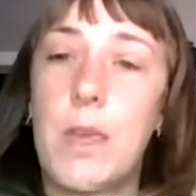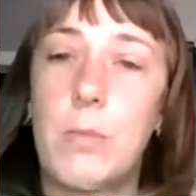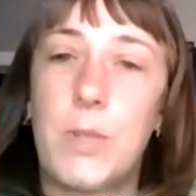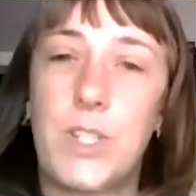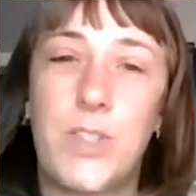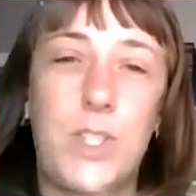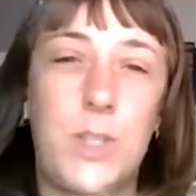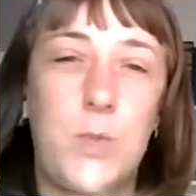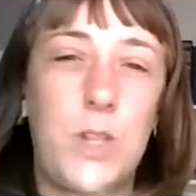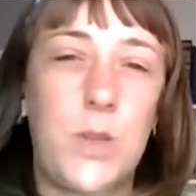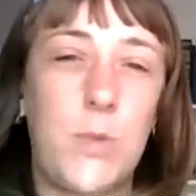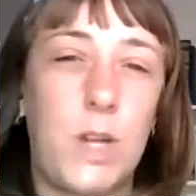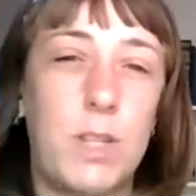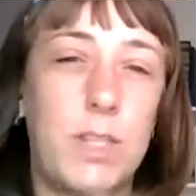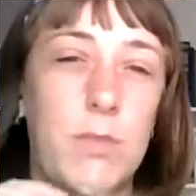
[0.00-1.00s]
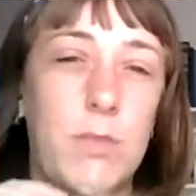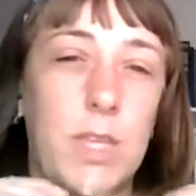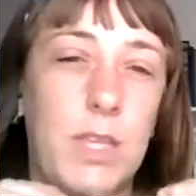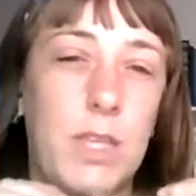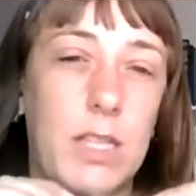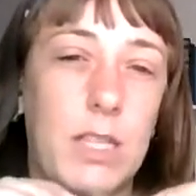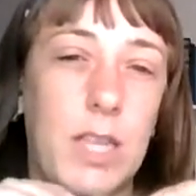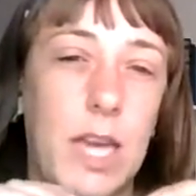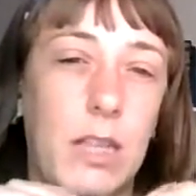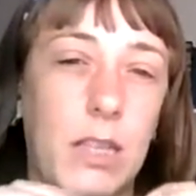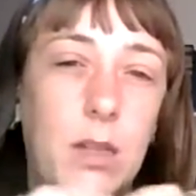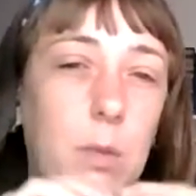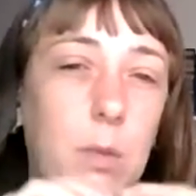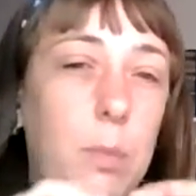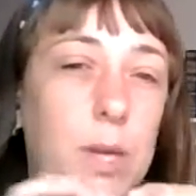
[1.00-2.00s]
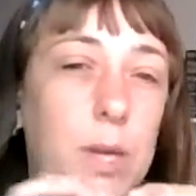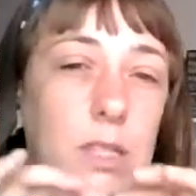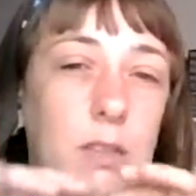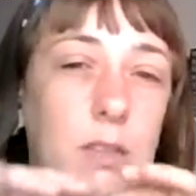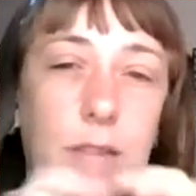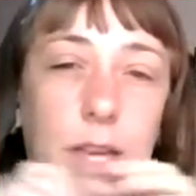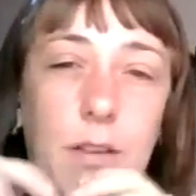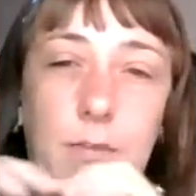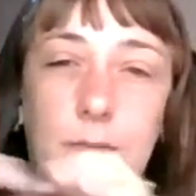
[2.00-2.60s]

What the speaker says: But you just wouldn't want something that's like little bits of like